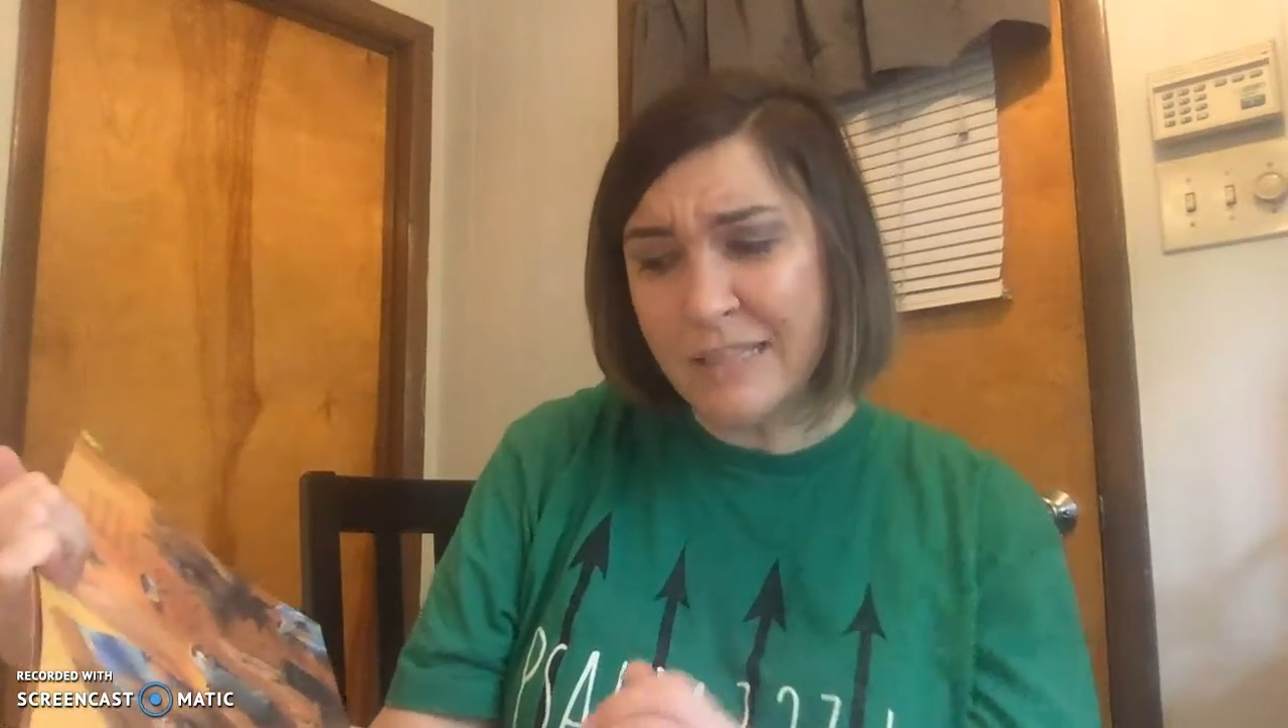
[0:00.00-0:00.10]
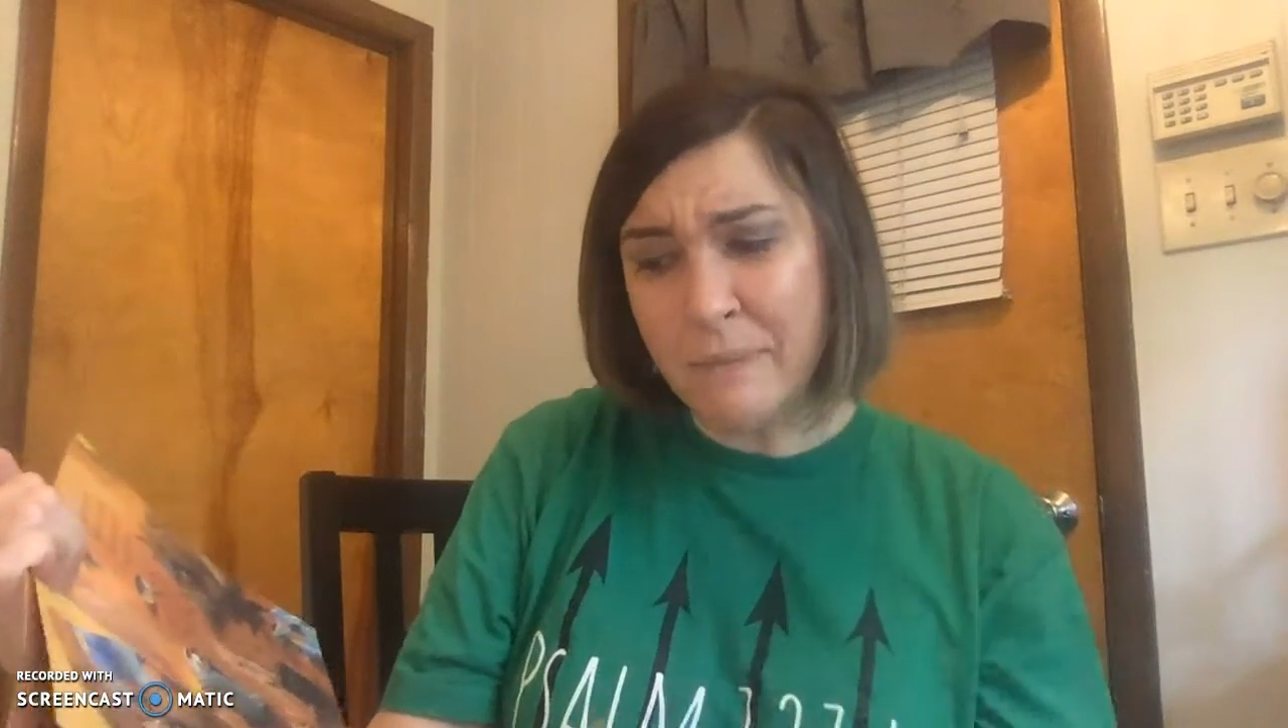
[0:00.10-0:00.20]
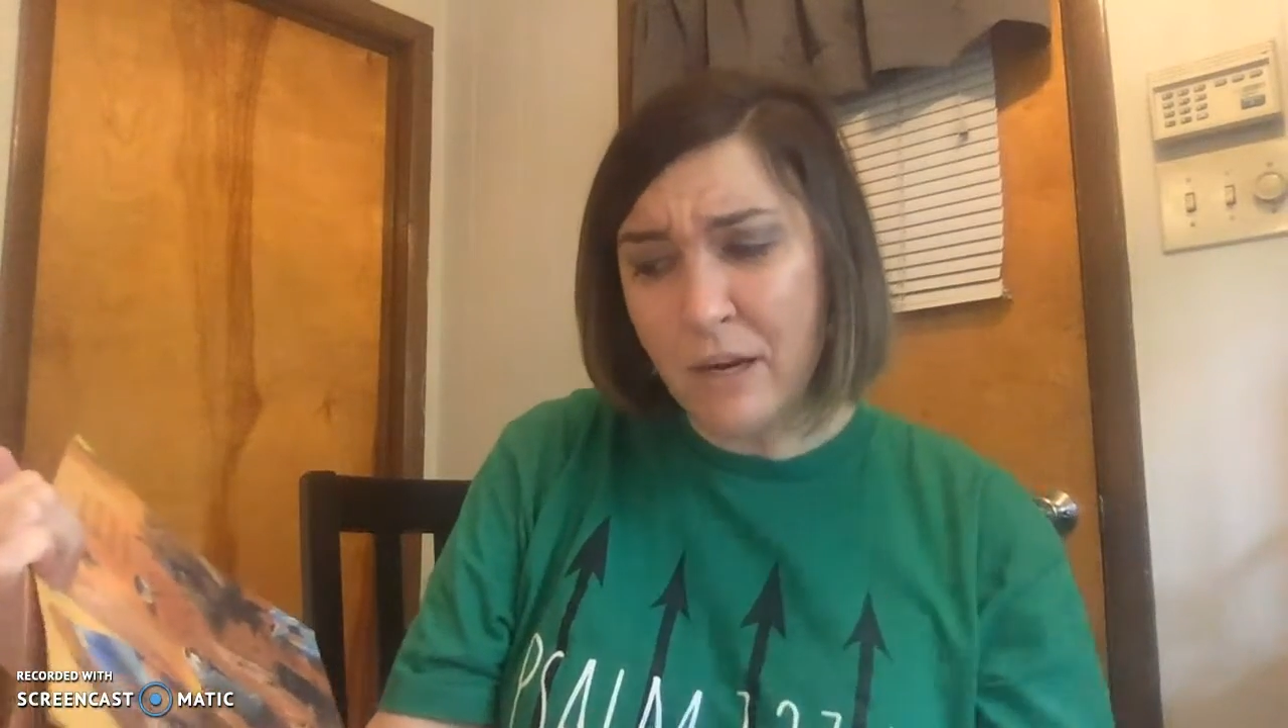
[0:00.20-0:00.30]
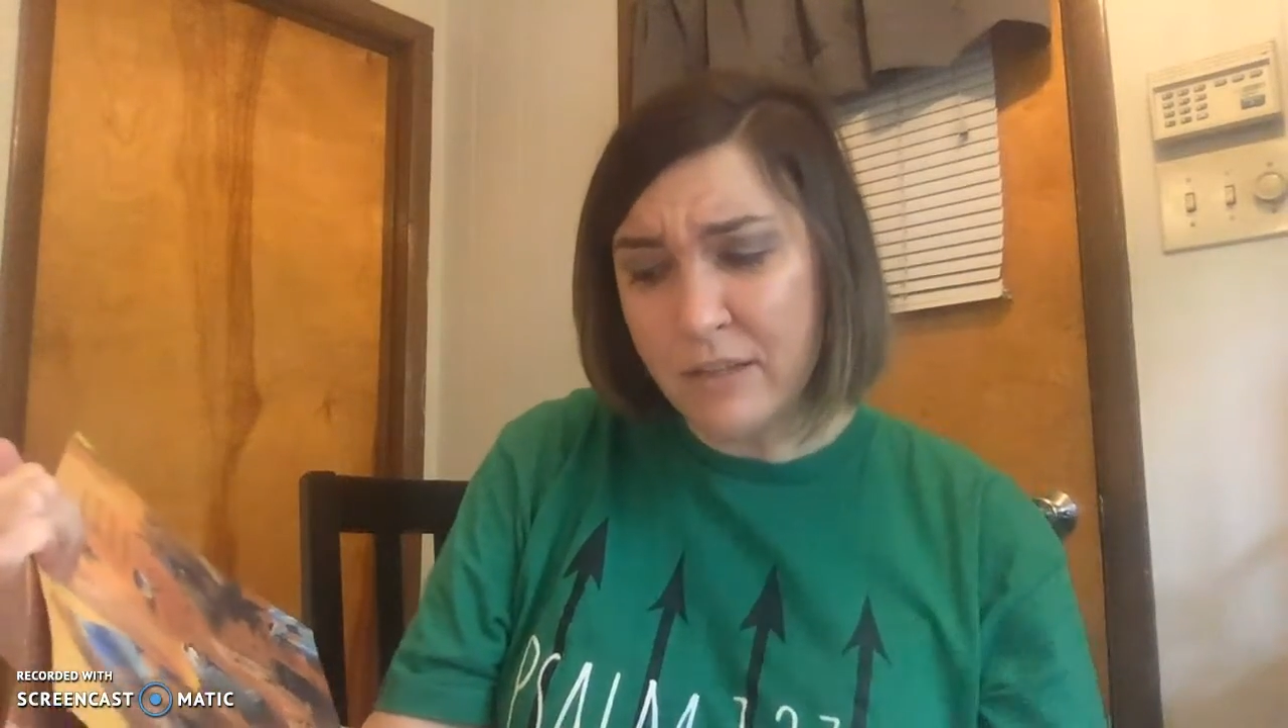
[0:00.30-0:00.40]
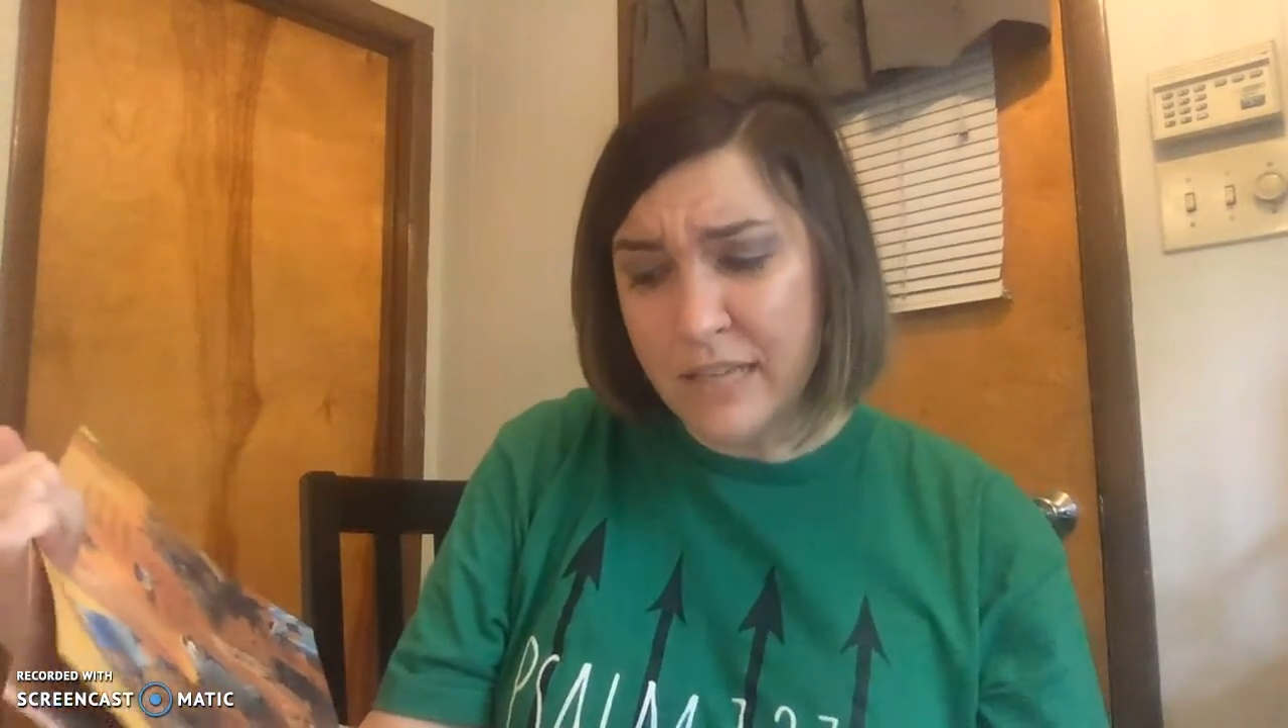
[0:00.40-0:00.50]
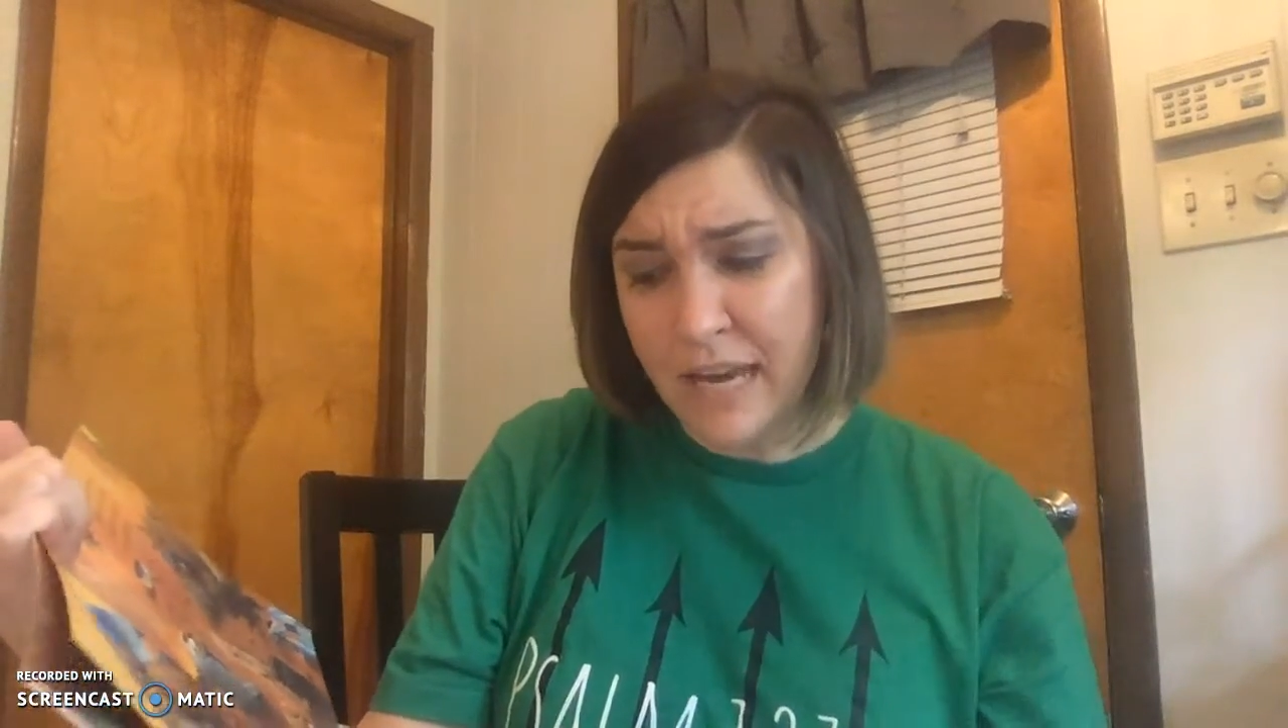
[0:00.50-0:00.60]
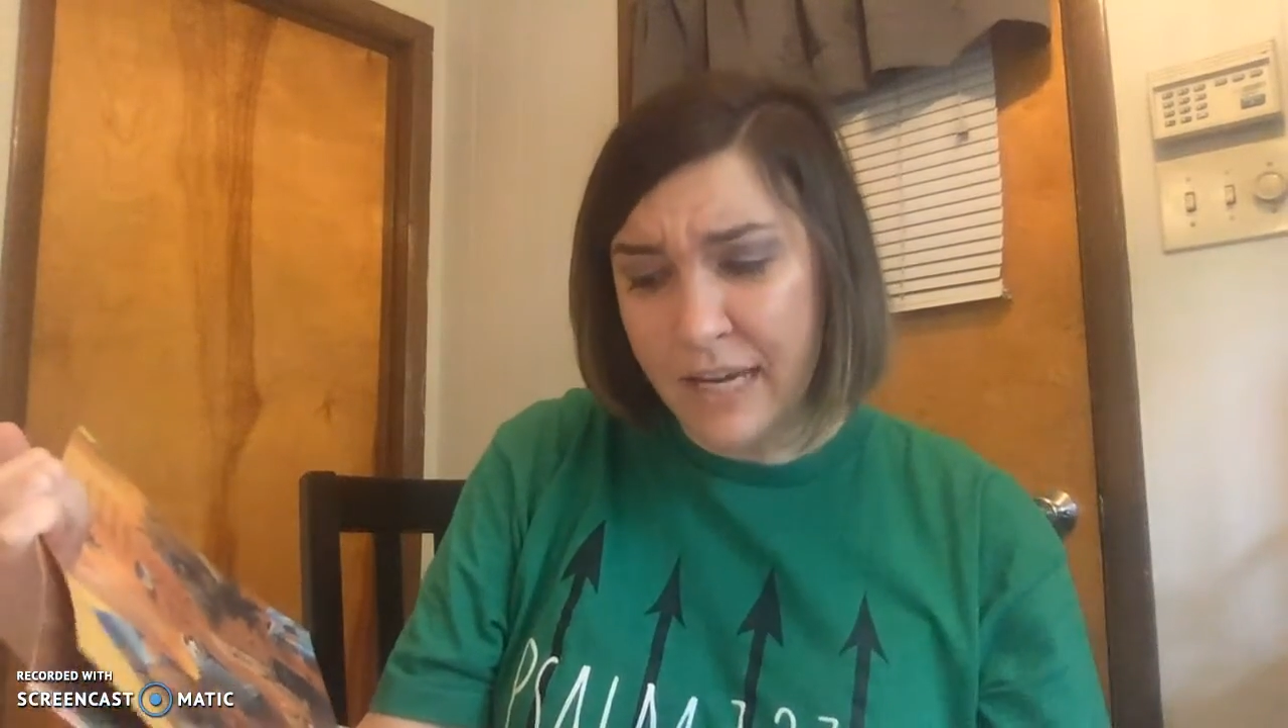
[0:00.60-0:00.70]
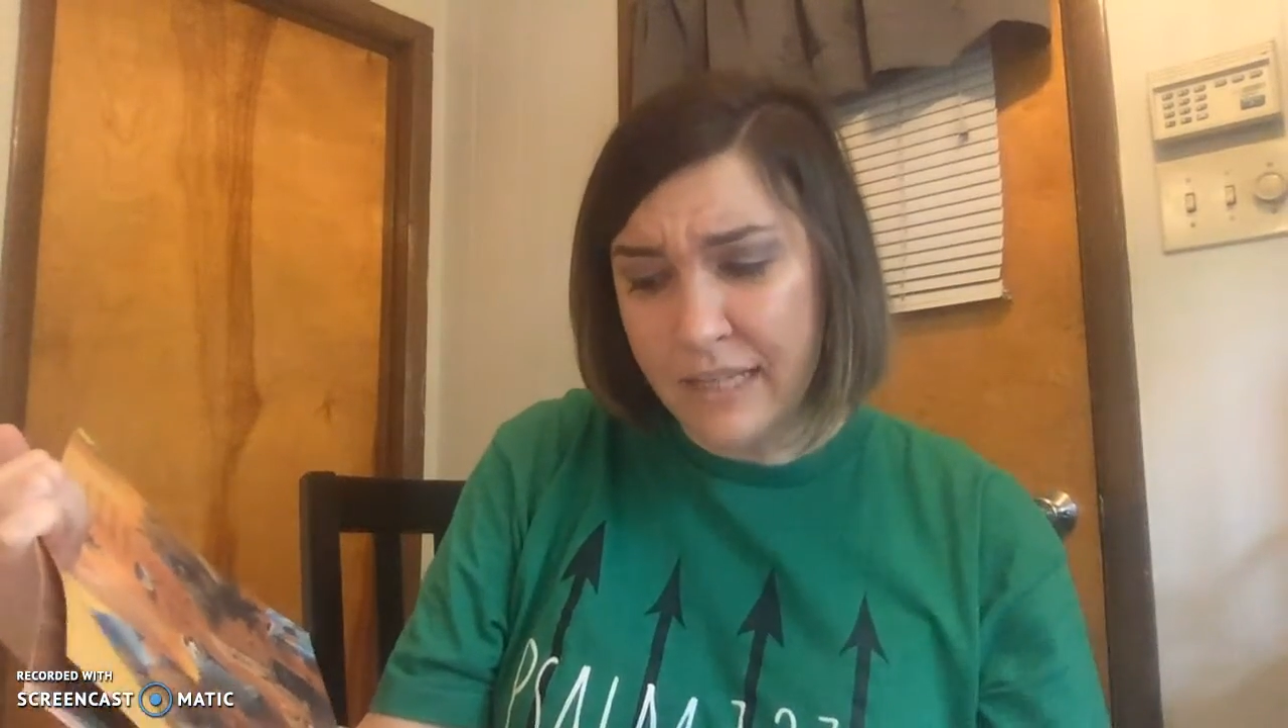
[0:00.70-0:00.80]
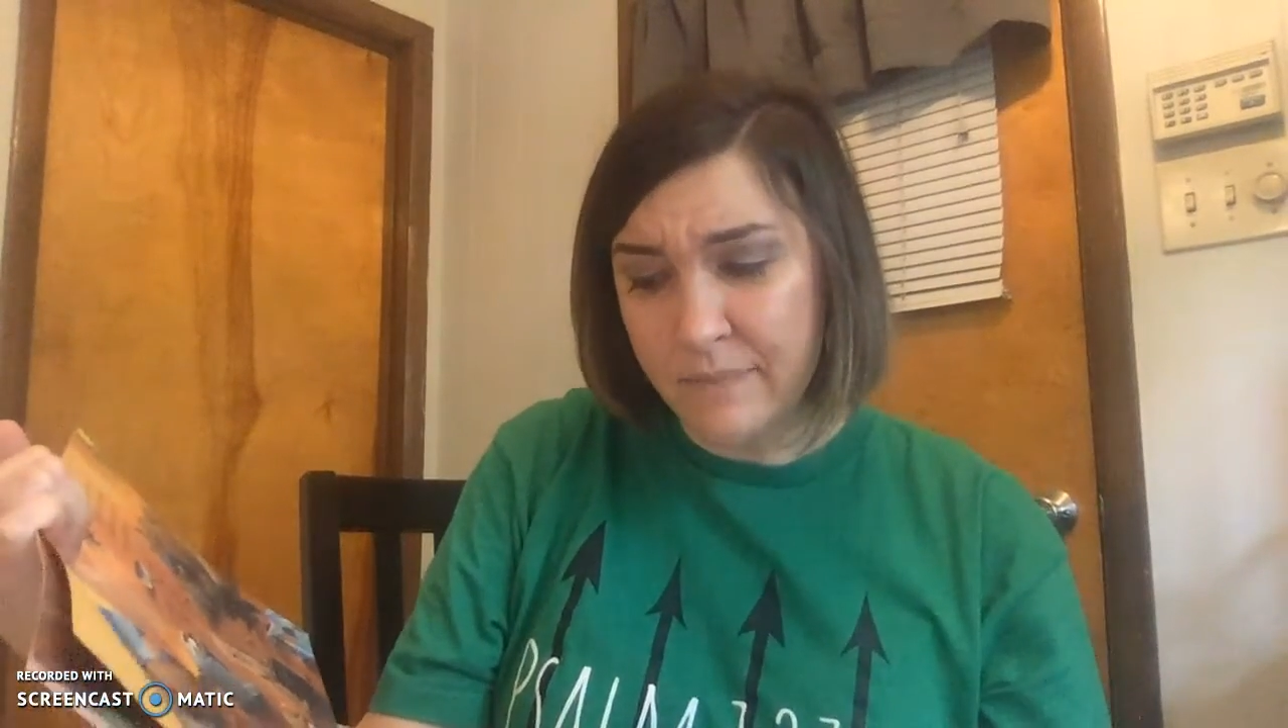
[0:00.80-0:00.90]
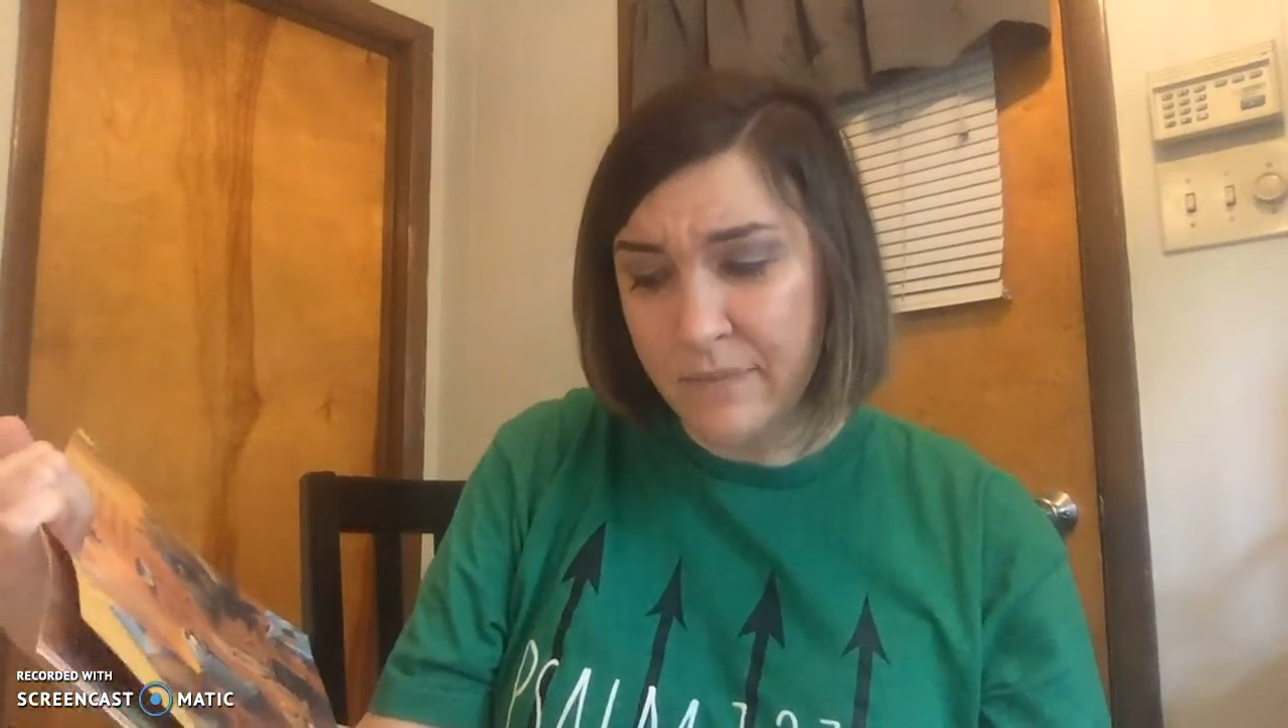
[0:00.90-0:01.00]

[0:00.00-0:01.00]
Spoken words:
Bear tight.